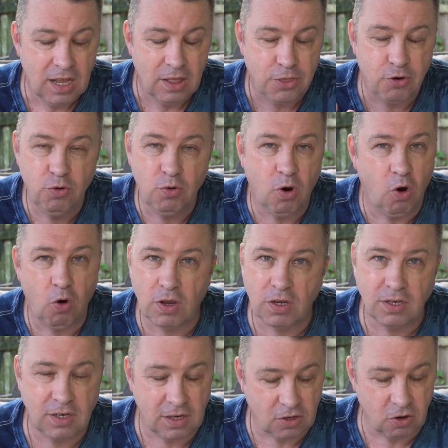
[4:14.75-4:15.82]
Through
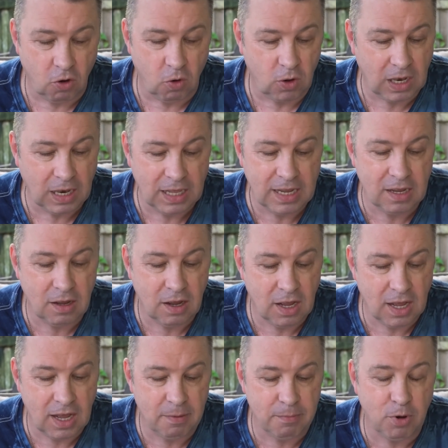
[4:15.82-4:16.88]
August it's all clear.
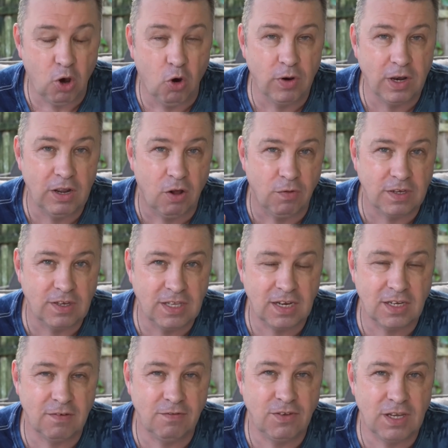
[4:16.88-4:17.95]
Um, only on the
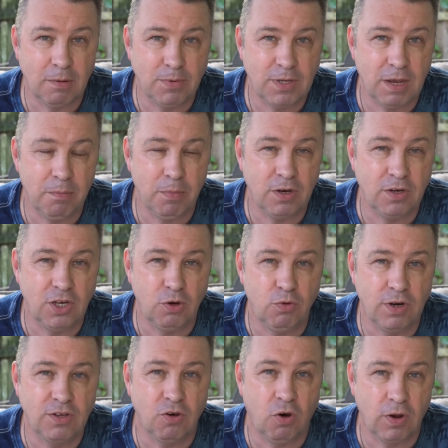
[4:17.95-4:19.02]
sixth of September do
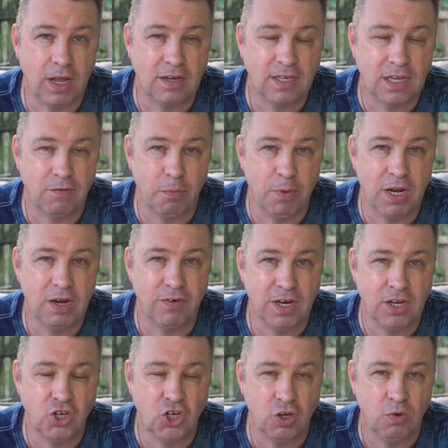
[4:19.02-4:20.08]
resort guests have a bit of
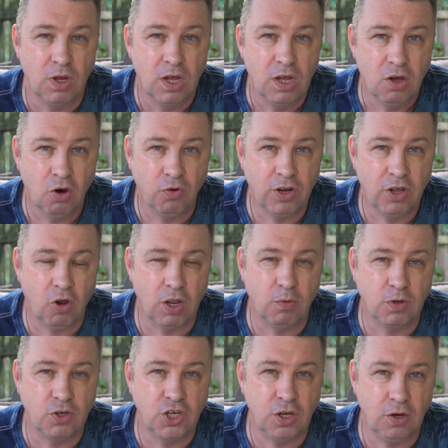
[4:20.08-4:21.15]
an issue. Only
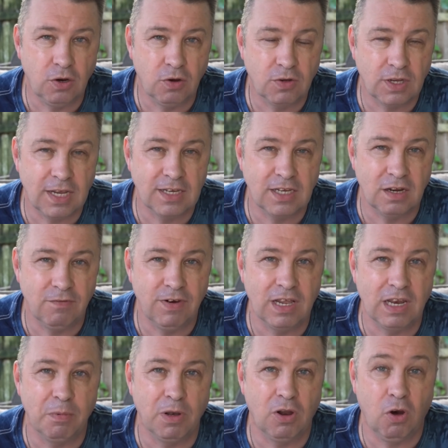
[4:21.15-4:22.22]
Hollywood Studios isn't
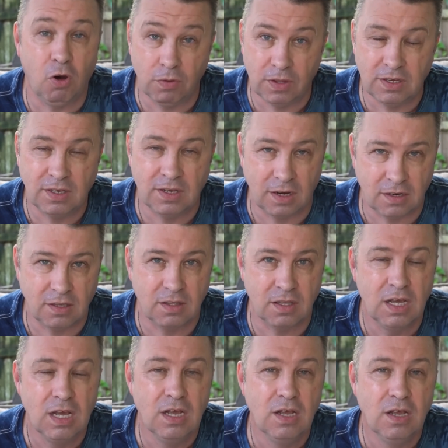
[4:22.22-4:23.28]
available on the sixth.
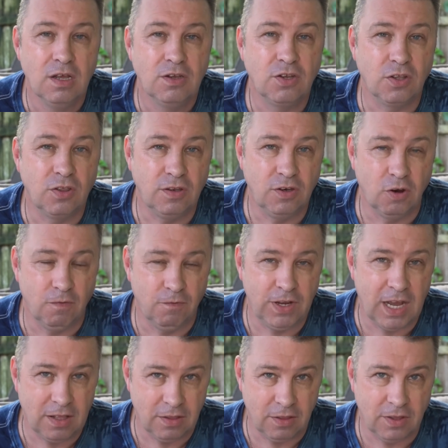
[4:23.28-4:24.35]
So don't
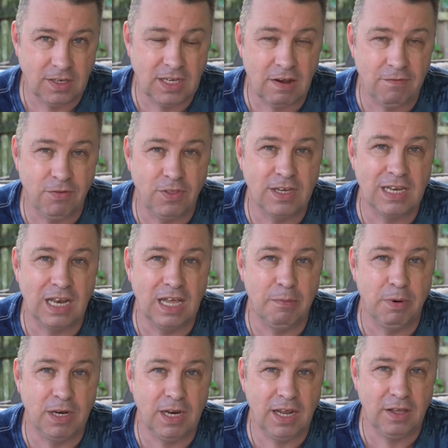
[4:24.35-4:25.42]
forget that the seventh is
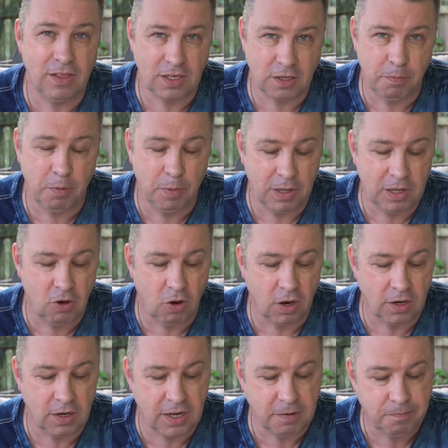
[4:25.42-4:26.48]
Labor Day here, that's a public
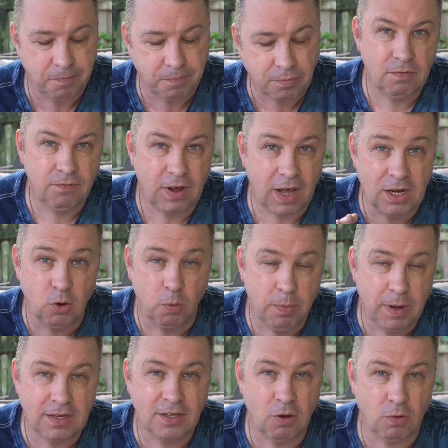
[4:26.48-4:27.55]
holiday. For annual
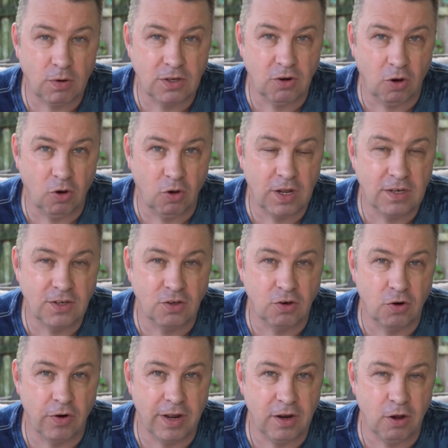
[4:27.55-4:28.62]
pass holders, not looking
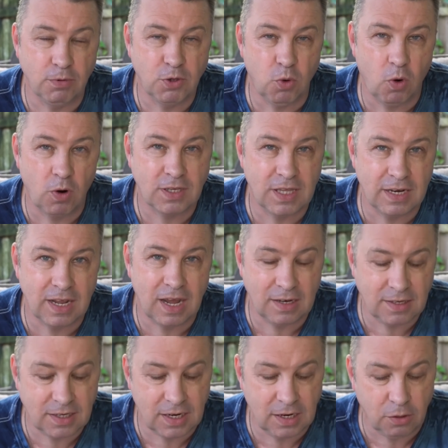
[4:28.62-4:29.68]
so great. Up to August the
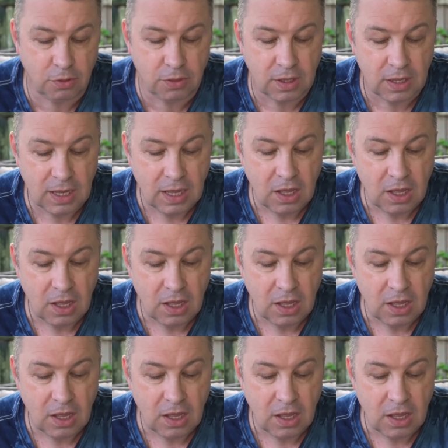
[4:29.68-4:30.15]
nineteenth